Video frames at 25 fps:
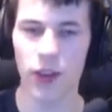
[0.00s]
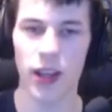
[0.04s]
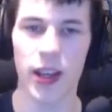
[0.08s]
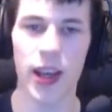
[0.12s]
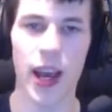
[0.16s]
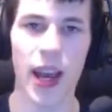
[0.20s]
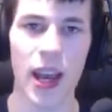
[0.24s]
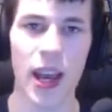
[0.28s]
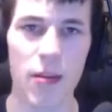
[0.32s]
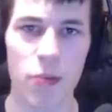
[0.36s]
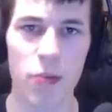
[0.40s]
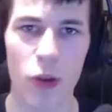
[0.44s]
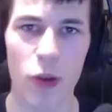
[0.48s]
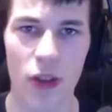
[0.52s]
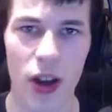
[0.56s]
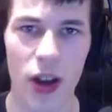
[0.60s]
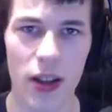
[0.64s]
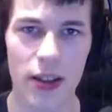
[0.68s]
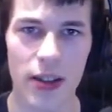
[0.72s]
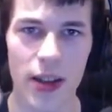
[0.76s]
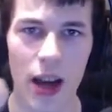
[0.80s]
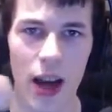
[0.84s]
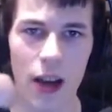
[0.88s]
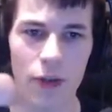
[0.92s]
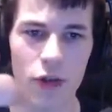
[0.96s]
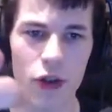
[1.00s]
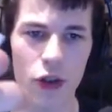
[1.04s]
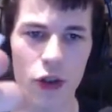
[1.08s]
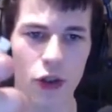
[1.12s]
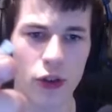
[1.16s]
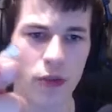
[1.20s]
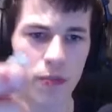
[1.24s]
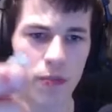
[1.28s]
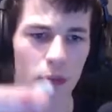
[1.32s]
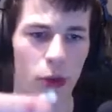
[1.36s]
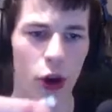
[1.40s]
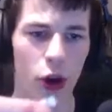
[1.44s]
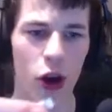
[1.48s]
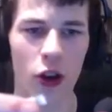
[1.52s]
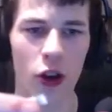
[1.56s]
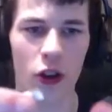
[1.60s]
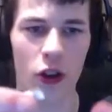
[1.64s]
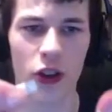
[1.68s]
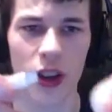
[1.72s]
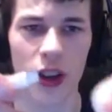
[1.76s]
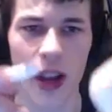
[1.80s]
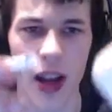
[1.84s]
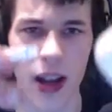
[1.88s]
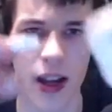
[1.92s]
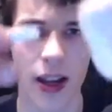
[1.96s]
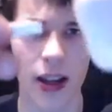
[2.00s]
cable that I've just unboxed, and I can